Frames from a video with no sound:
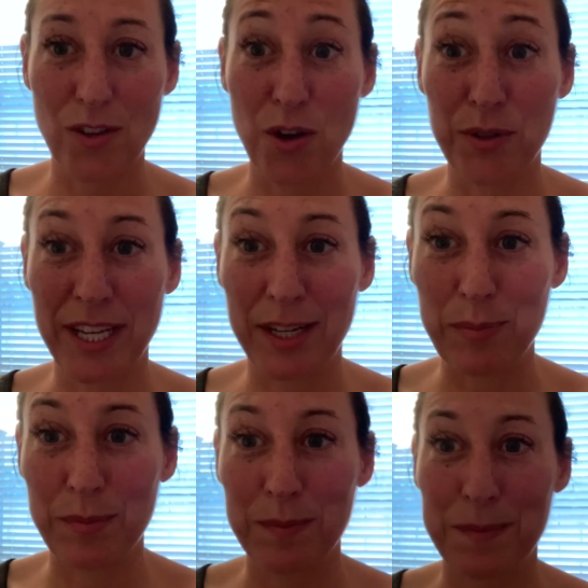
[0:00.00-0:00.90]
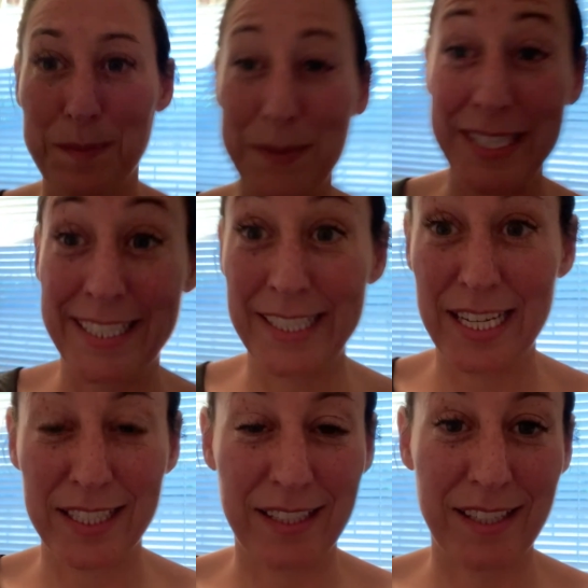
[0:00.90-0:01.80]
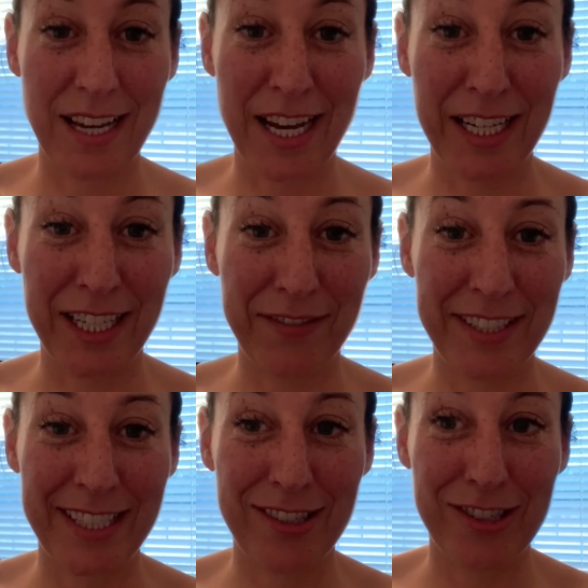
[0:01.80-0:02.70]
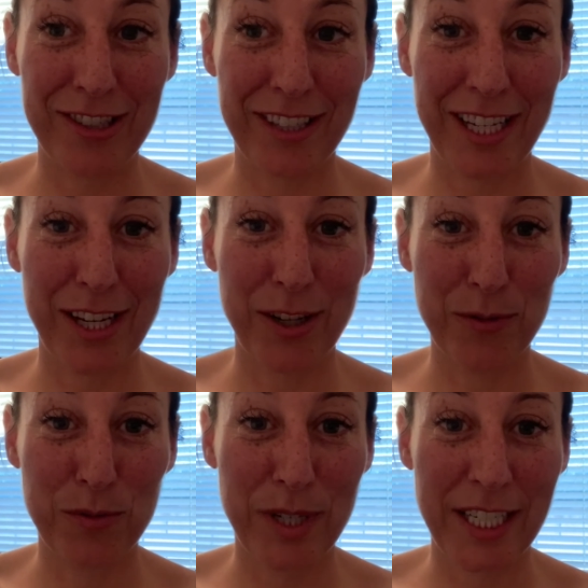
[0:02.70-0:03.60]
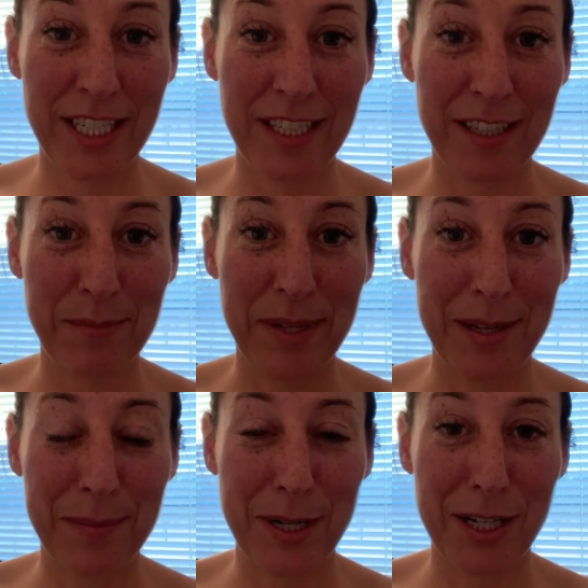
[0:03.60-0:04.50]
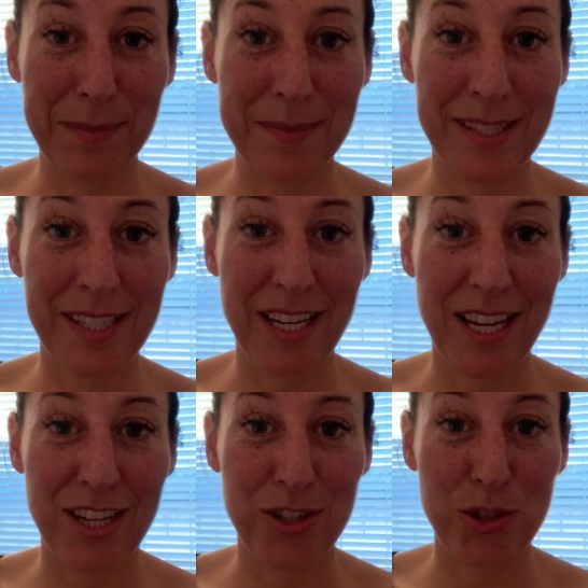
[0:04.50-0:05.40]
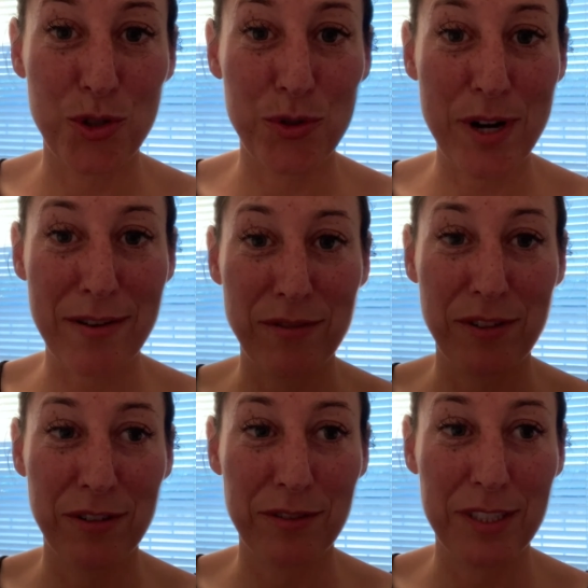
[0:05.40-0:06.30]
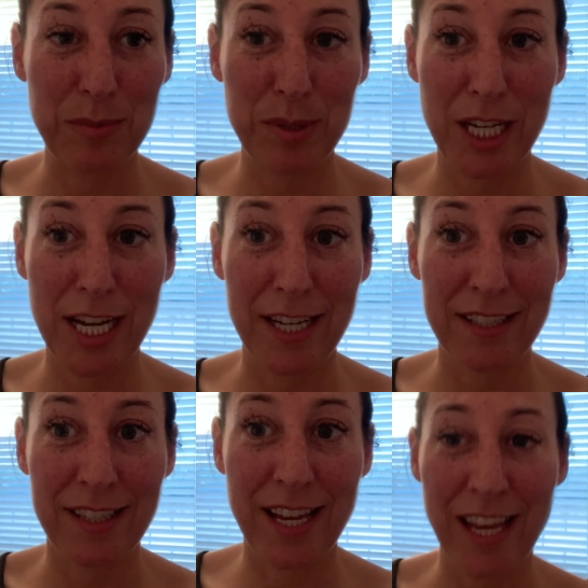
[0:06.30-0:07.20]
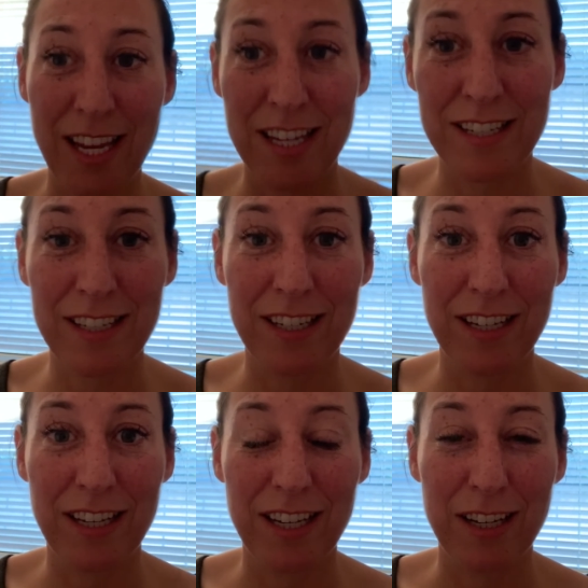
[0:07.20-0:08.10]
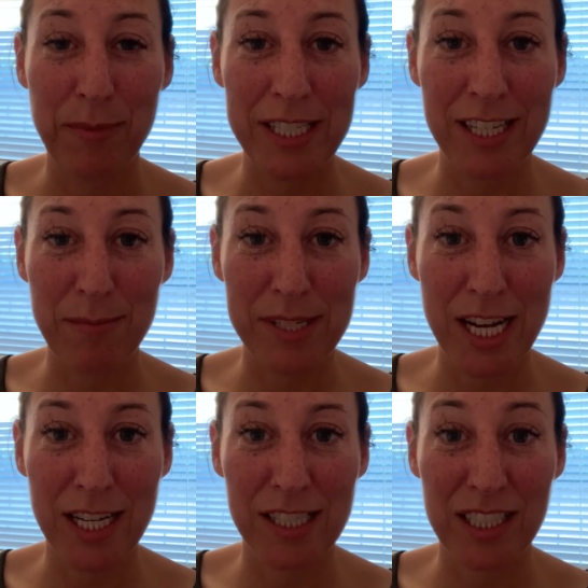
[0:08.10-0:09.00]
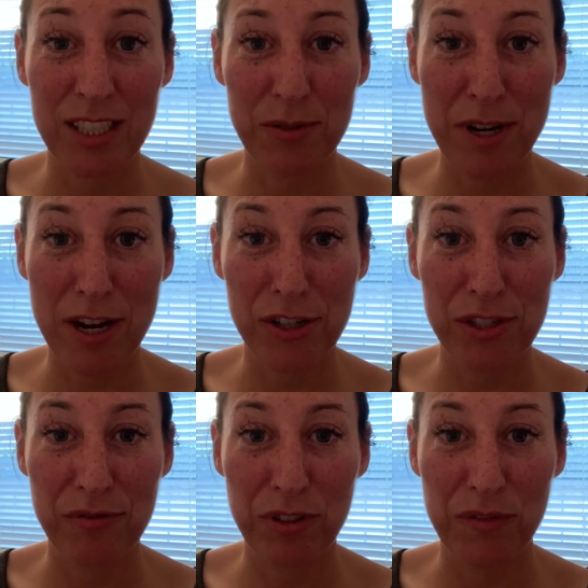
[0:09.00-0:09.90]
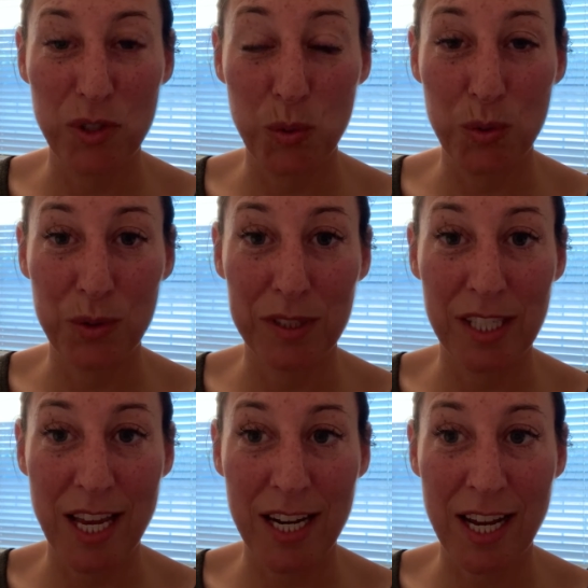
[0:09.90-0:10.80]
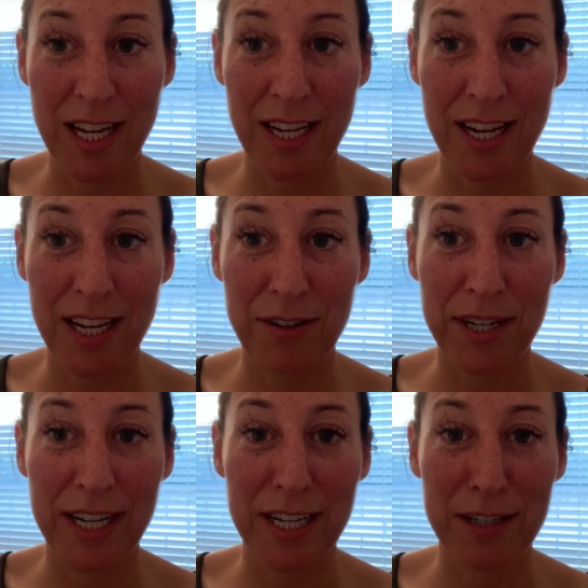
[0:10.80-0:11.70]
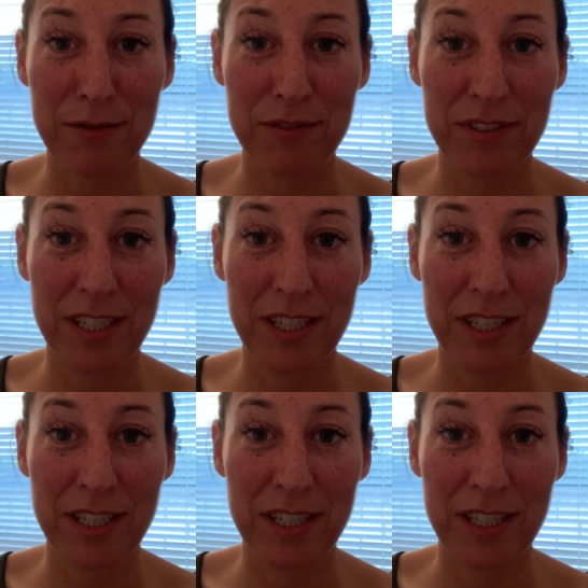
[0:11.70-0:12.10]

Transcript: Okay, success. I have essentially raided my mom's travel supplies and my stepdad's garage full of tools, and I now have